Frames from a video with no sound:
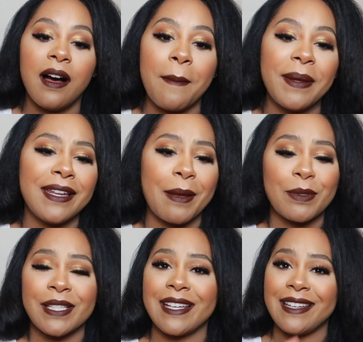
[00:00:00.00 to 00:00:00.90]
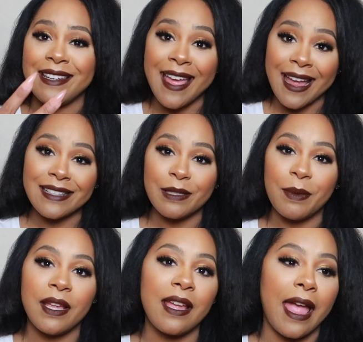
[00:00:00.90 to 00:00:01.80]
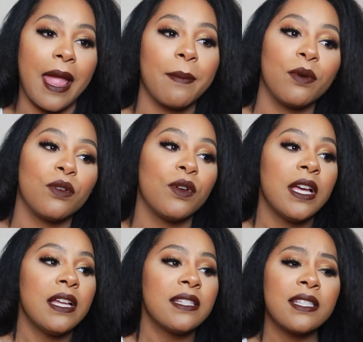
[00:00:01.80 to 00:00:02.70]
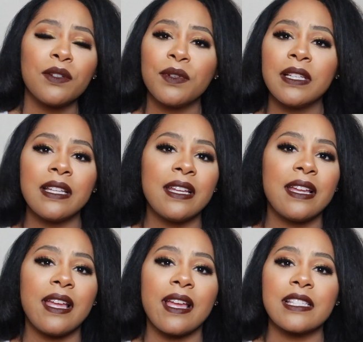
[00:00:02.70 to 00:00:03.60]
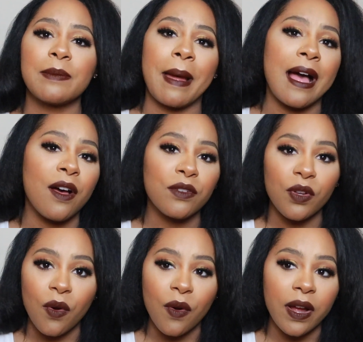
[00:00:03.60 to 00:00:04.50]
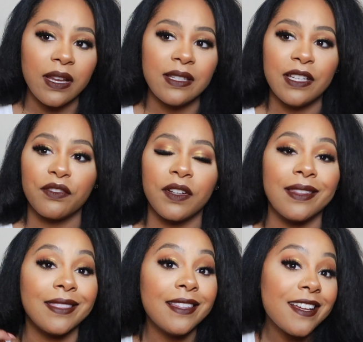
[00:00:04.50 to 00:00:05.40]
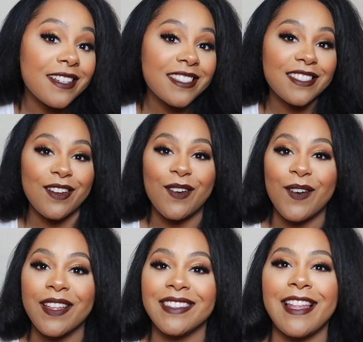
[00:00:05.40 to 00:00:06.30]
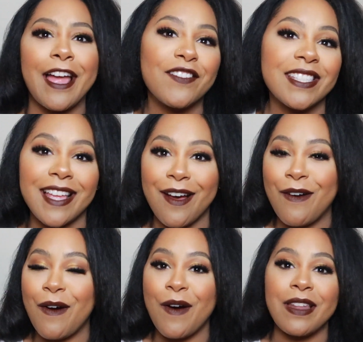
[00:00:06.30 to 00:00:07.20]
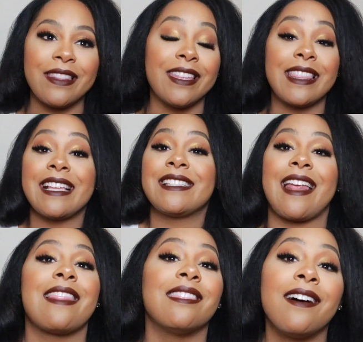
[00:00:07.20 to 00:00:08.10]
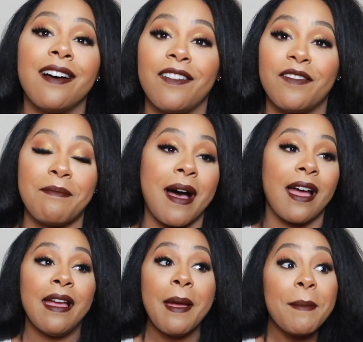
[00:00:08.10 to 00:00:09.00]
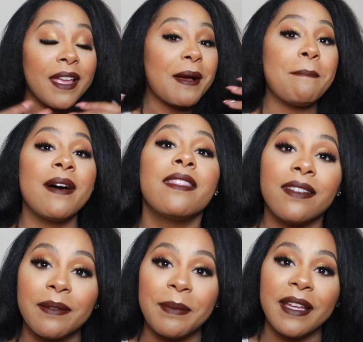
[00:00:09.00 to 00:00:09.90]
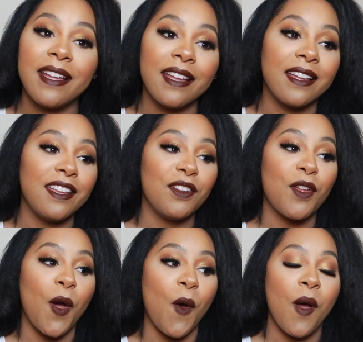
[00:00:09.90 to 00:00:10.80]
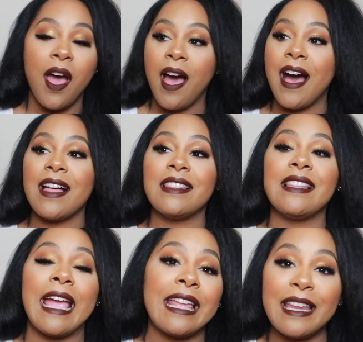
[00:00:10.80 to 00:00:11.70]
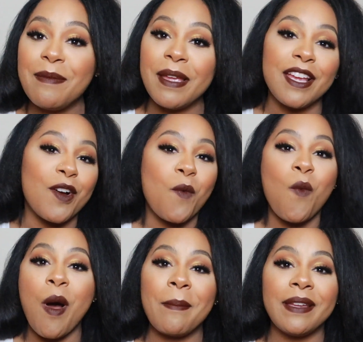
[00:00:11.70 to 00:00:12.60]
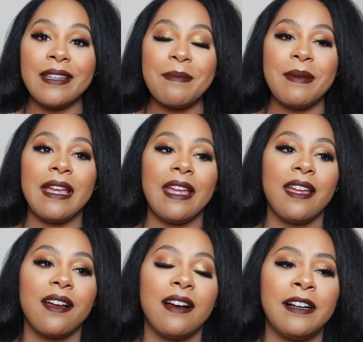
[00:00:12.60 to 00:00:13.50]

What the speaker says: being able to connect, to being able to really expound on different looks, on lifestyle, on the things that I love, my being a mother, being, you know, a lady, being a woman, being